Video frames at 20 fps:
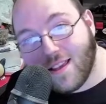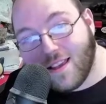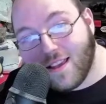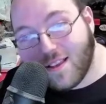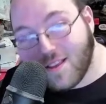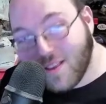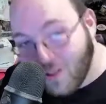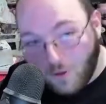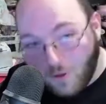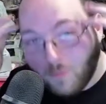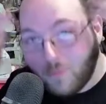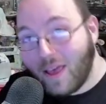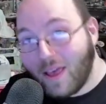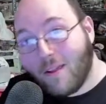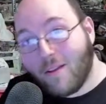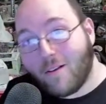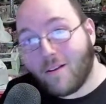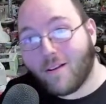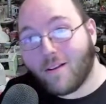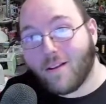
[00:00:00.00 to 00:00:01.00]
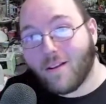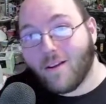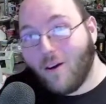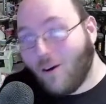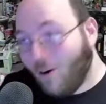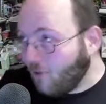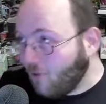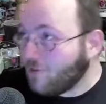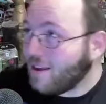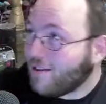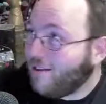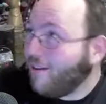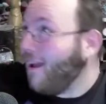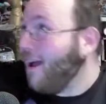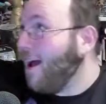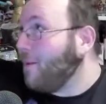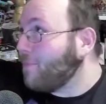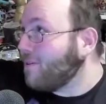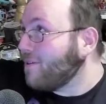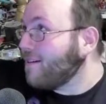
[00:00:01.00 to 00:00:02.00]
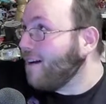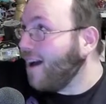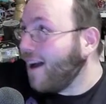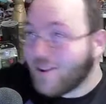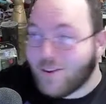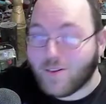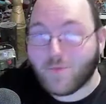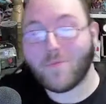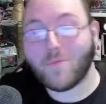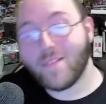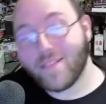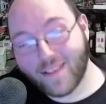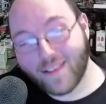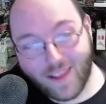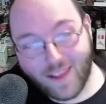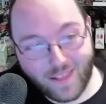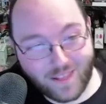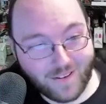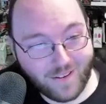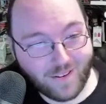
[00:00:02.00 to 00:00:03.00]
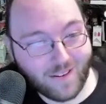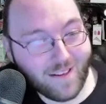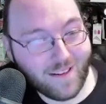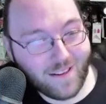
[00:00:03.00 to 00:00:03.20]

So they're better. Holy crap! I just put it together.